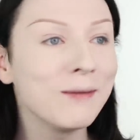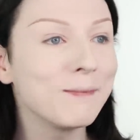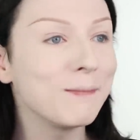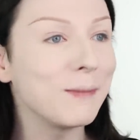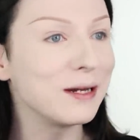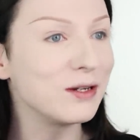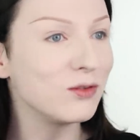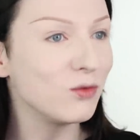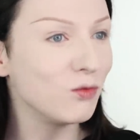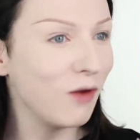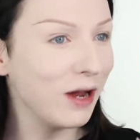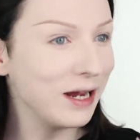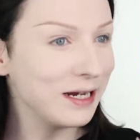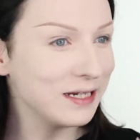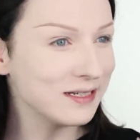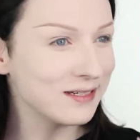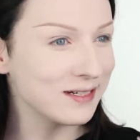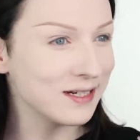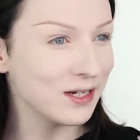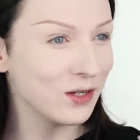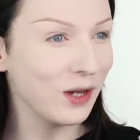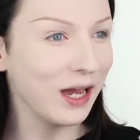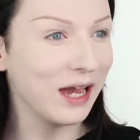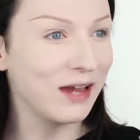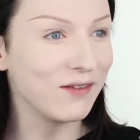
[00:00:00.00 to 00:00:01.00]
but right
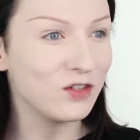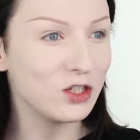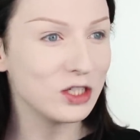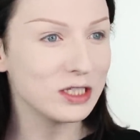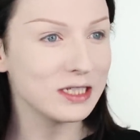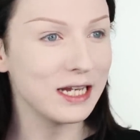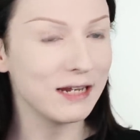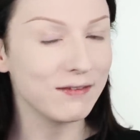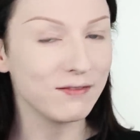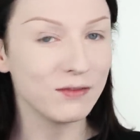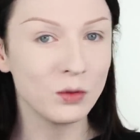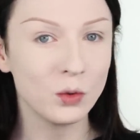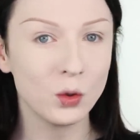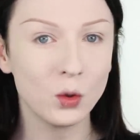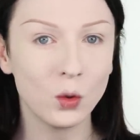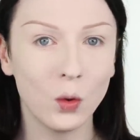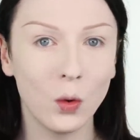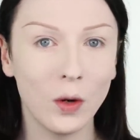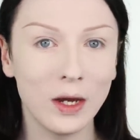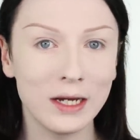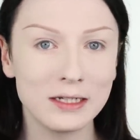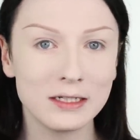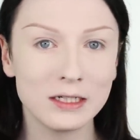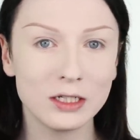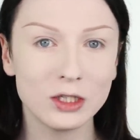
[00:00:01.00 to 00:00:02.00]
now I've just left them
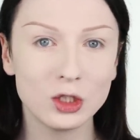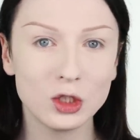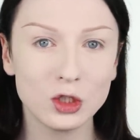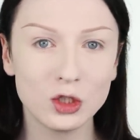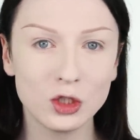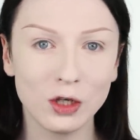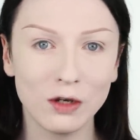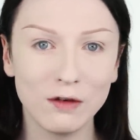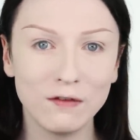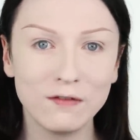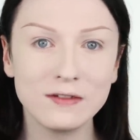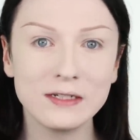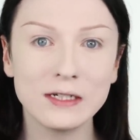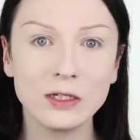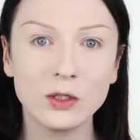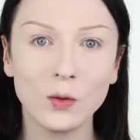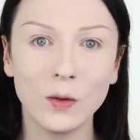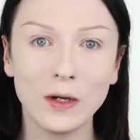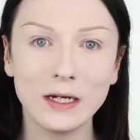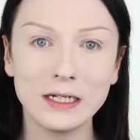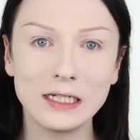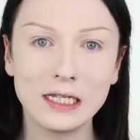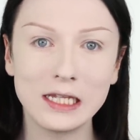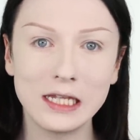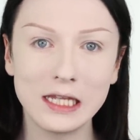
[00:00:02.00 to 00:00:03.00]
quite soft and
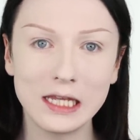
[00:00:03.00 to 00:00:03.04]
quite